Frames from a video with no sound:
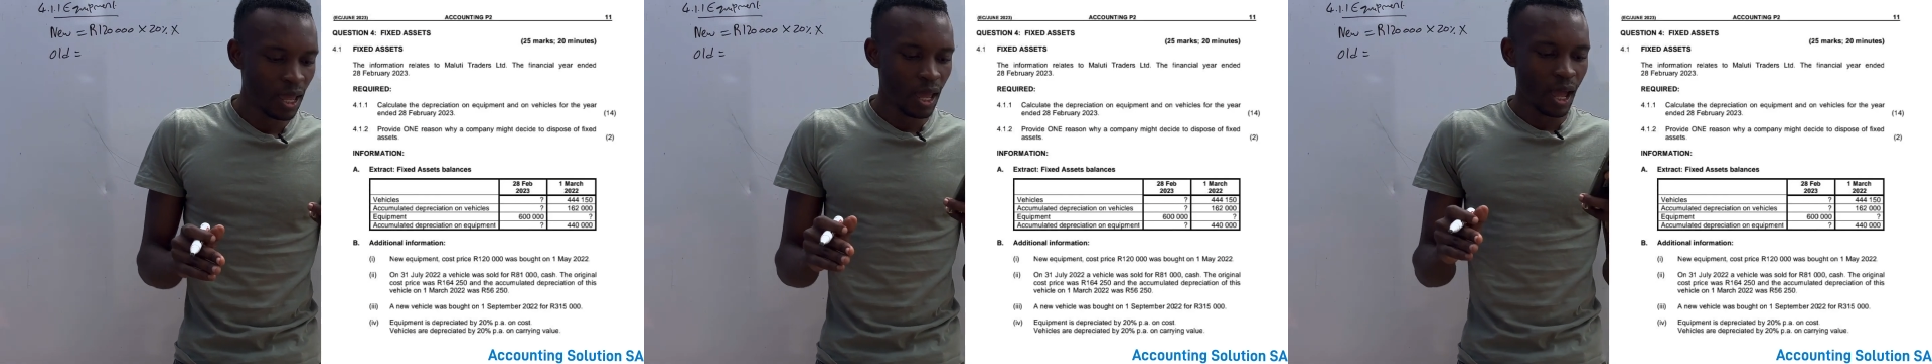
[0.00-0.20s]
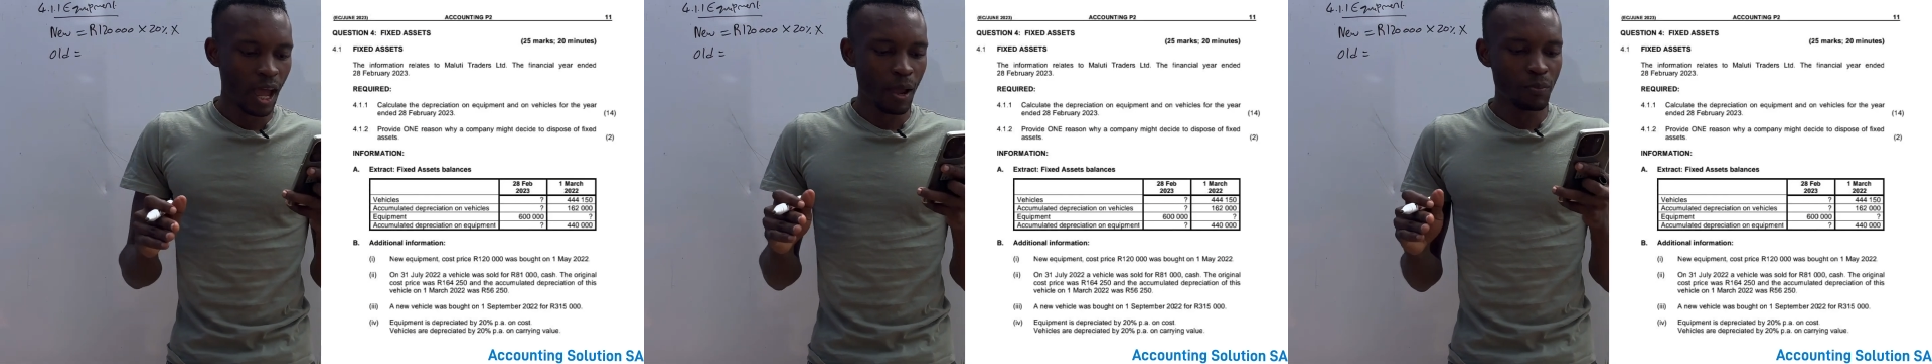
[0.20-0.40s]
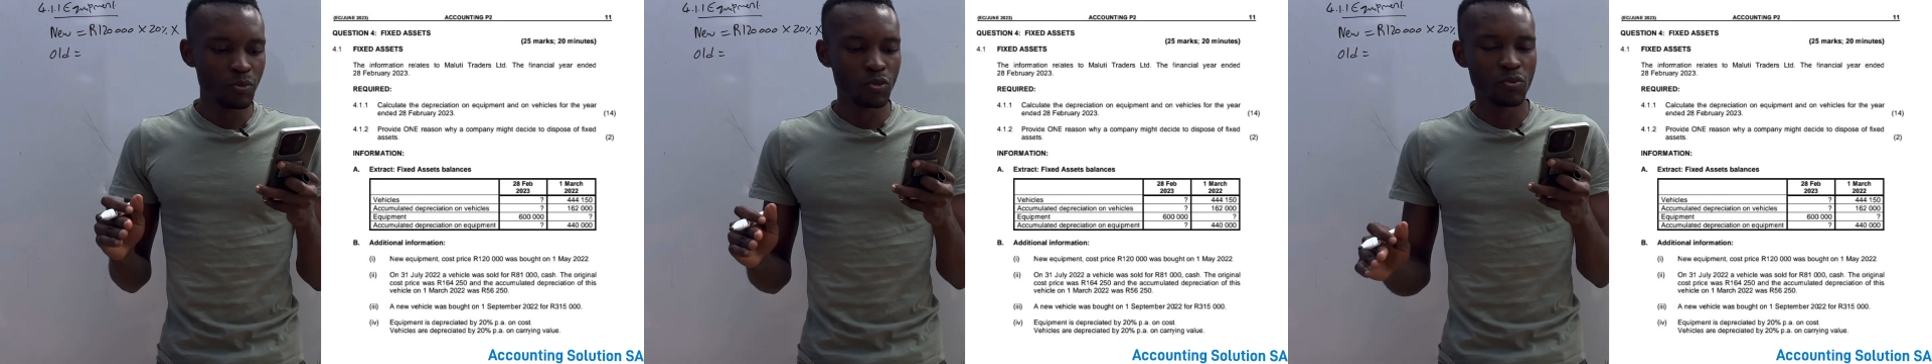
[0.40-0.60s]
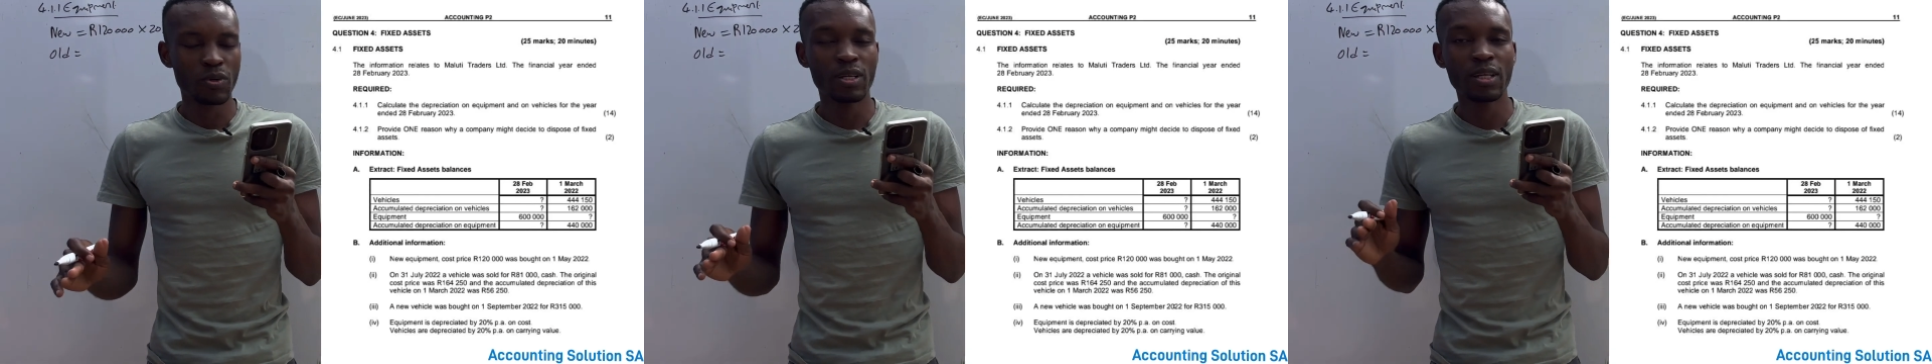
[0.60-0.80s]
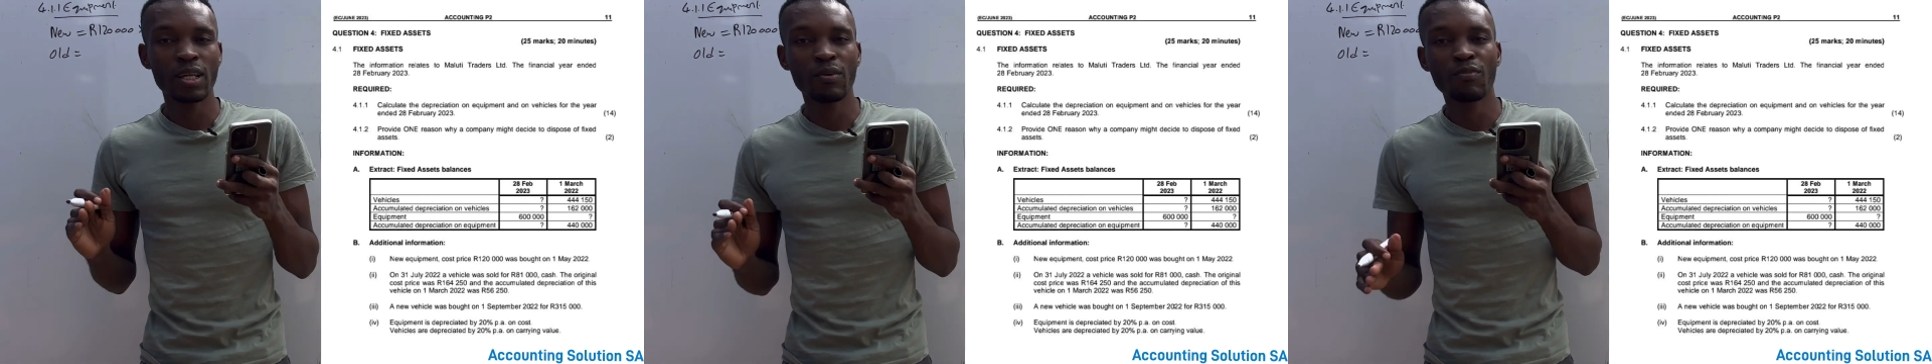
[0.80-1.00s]
up to
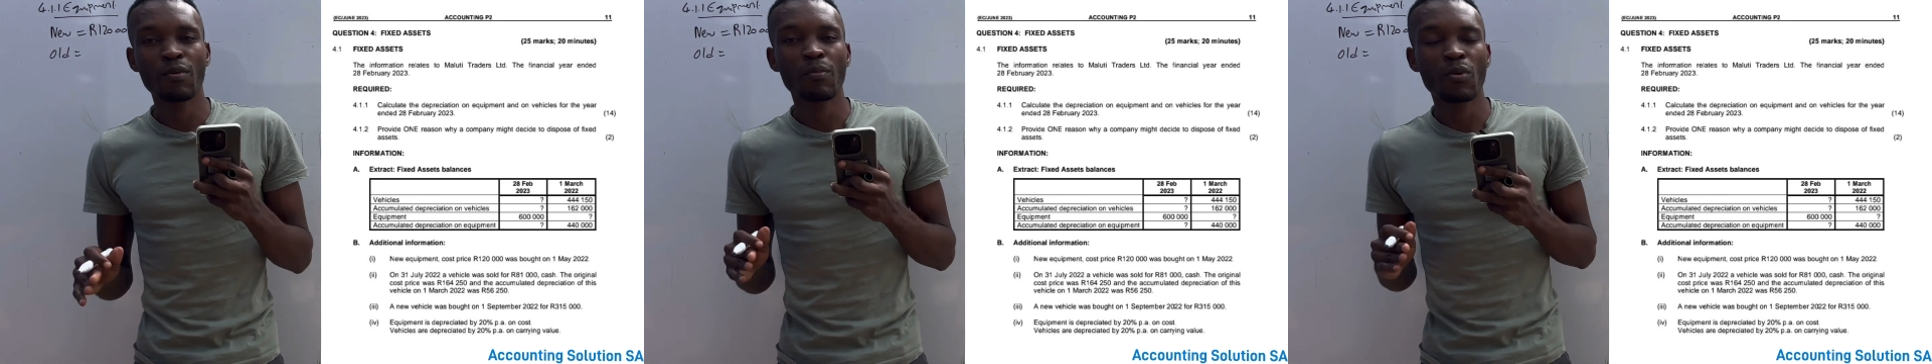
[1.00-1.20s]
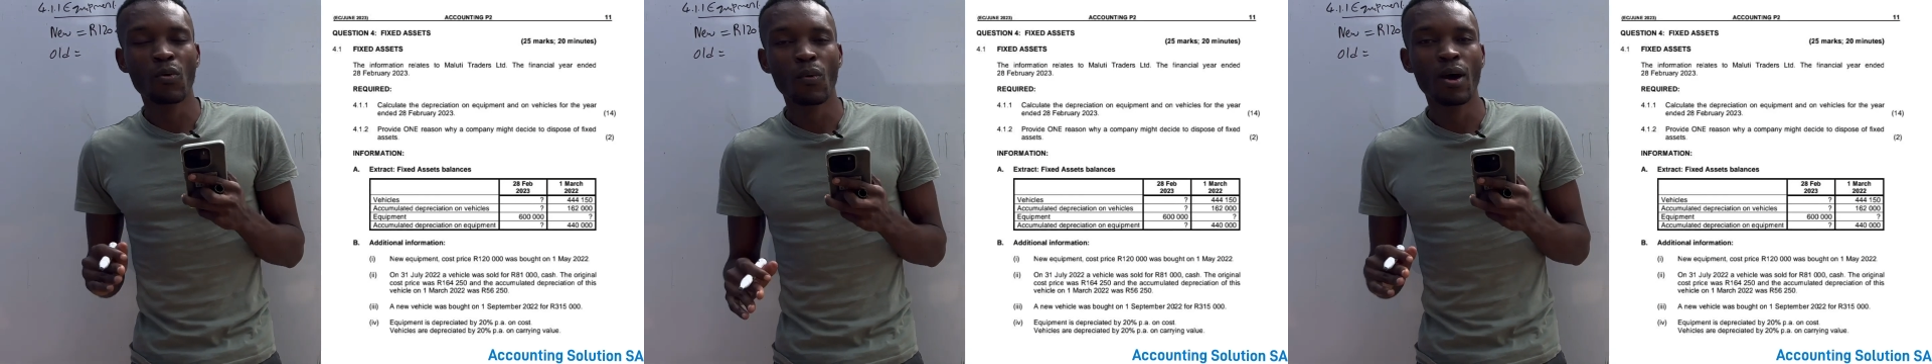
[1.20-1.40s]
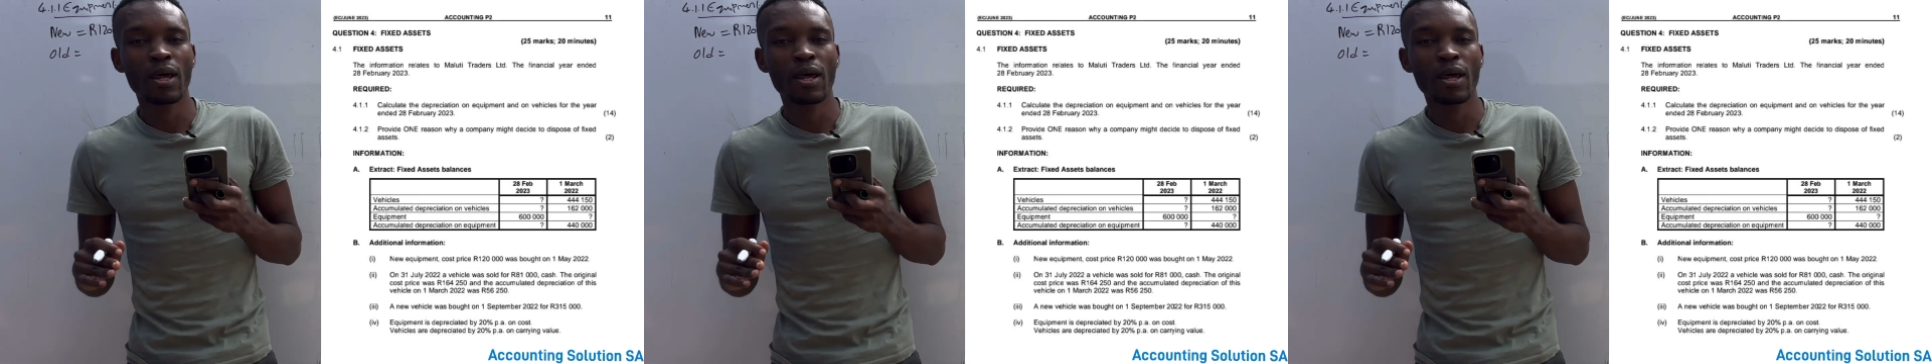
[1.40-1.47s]
28 February